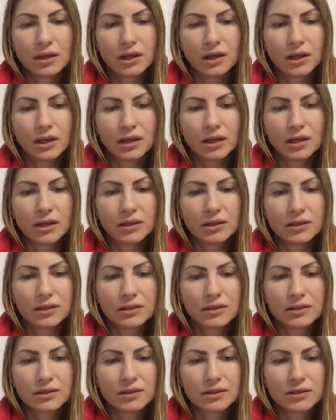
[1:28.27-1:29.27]

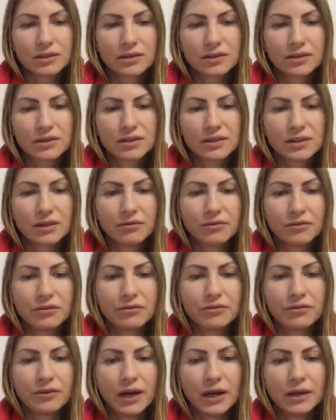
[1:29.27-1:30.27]
And the
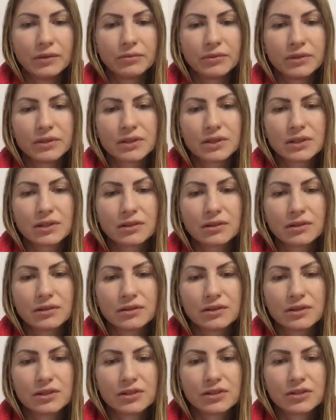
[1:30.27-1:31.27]
self-refinement
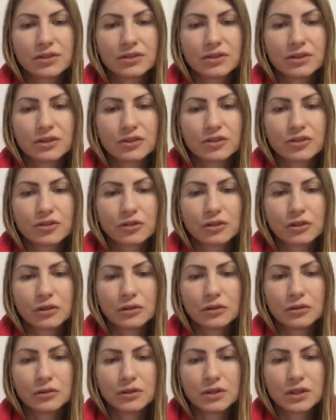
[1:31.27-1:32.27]
does not
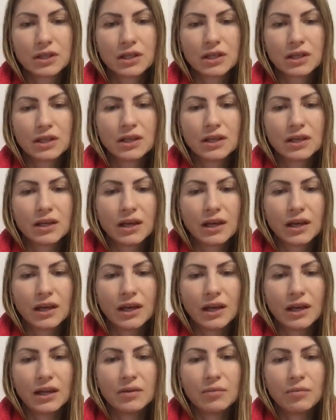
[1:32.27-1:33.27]
exclude
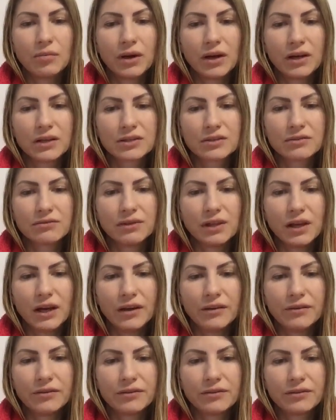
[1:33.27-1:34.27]
any part of
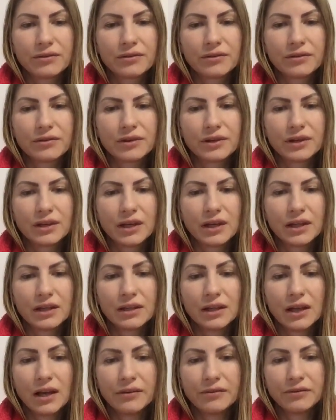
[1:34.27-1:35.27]
life. And
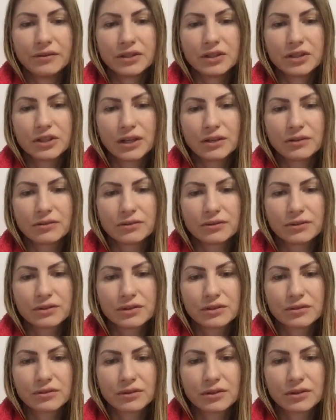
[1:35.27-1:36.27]
life in general
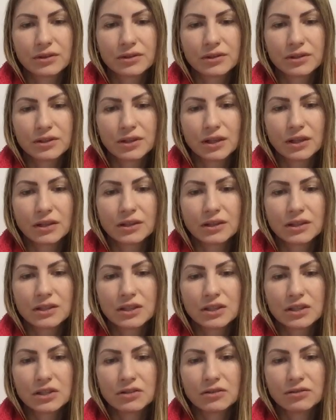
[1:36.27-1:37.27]
is an
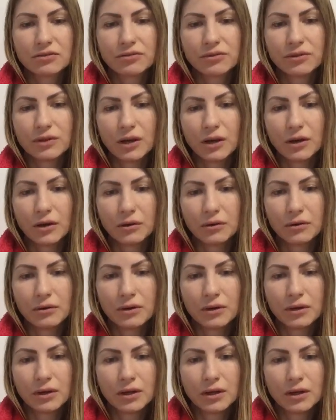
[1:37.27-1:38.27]
unconditional flow.
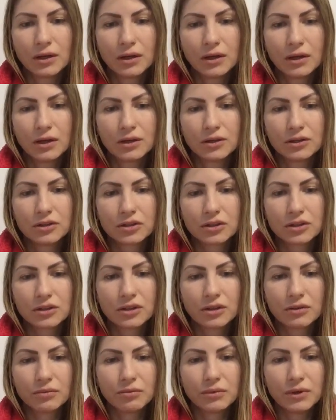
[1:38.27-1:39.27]
Should
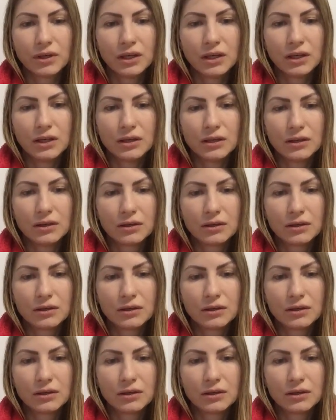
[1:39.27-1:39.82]
not be